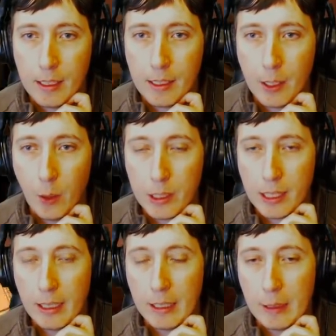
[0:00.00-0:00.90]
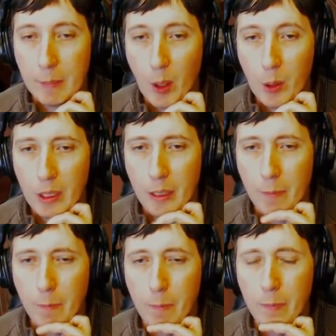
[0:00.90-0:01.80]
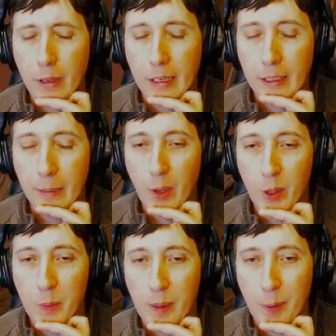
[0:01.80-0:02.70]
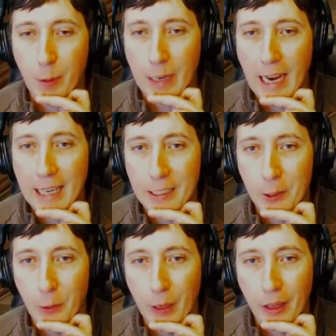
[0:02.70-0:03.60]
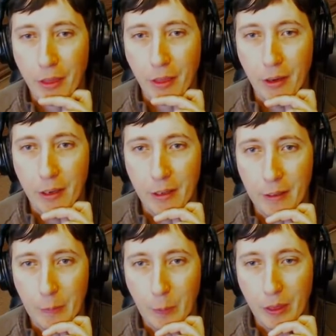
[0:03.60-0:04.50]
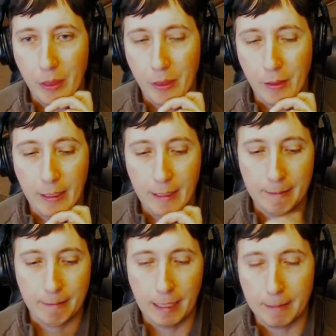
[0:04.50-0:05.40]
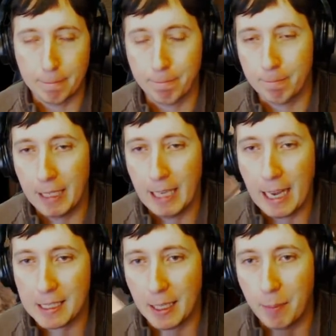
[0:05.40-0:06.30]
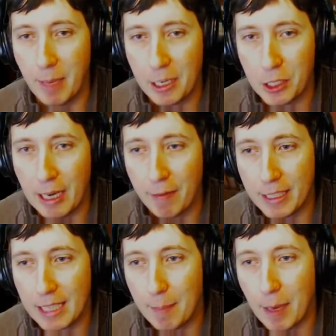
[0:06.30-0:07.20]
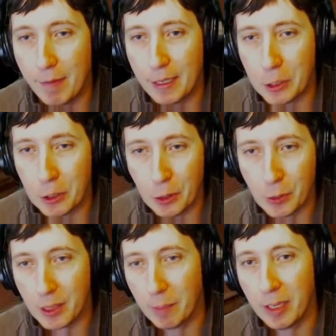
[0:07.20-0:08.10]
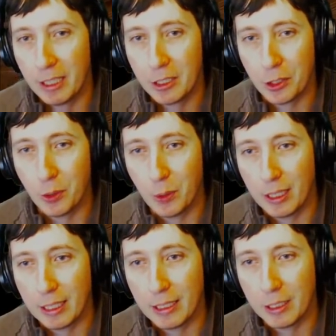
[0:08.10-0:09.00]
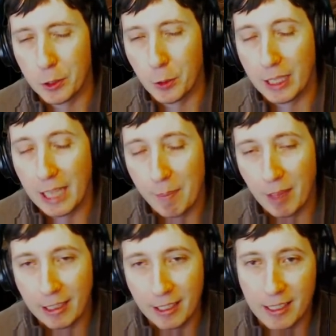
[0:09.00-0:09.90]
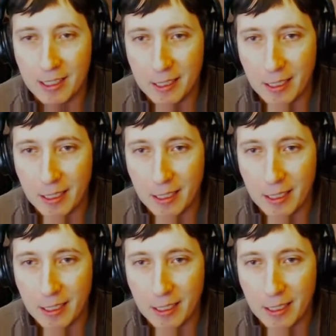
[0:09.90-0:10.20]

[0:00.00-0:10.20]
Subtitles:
So is the thing that most people react to with like an exclamation every time I've introduced somebody to a game like this,